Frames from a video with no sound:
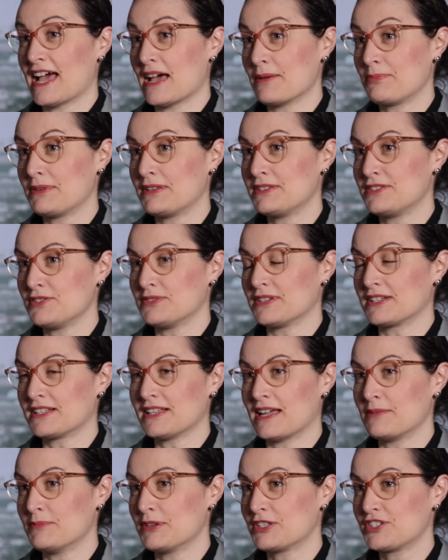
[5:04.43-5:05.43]
happen due to
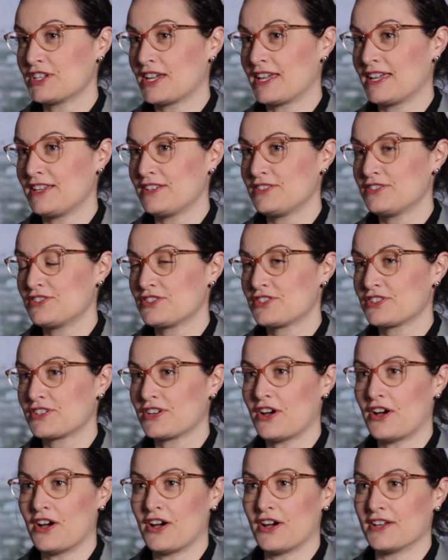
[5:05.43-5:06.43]
climate change
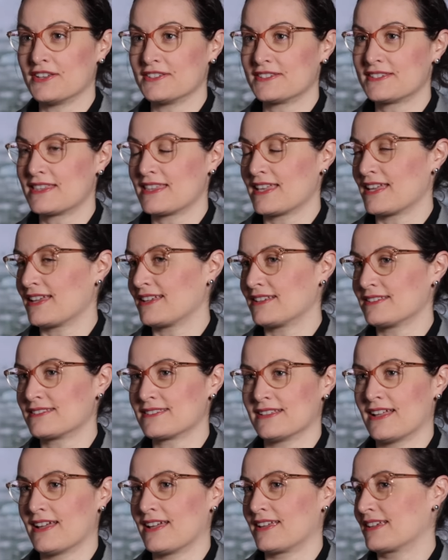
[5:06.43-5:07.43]
cause things
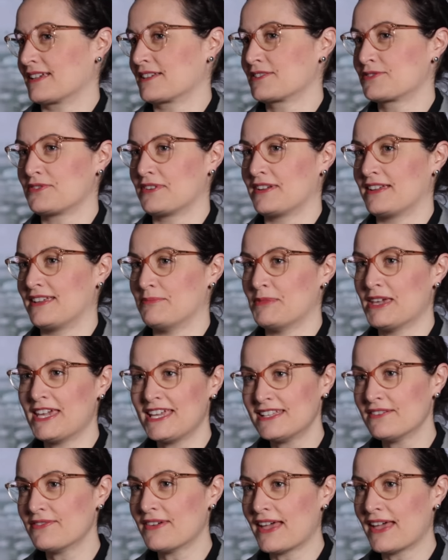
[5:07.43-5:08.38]
like extreme heat